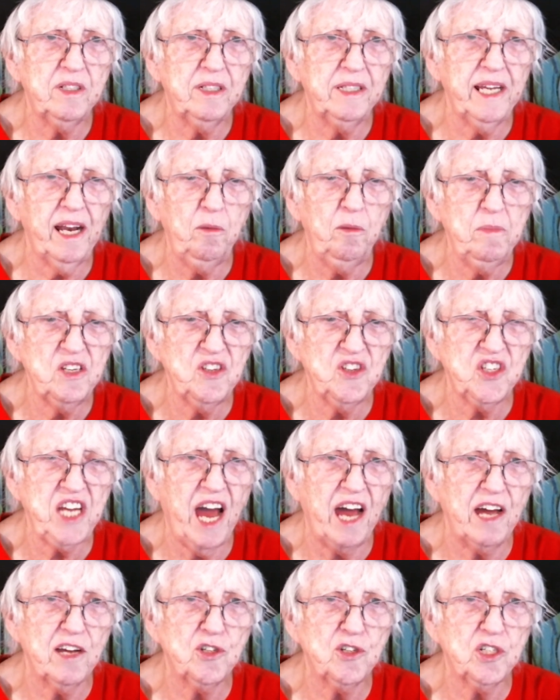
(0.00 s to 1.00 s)
little
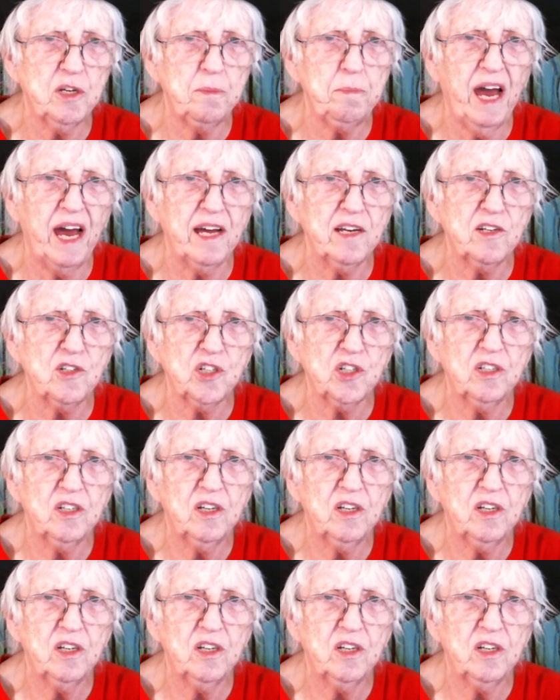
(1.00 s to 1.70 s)
mustache to match.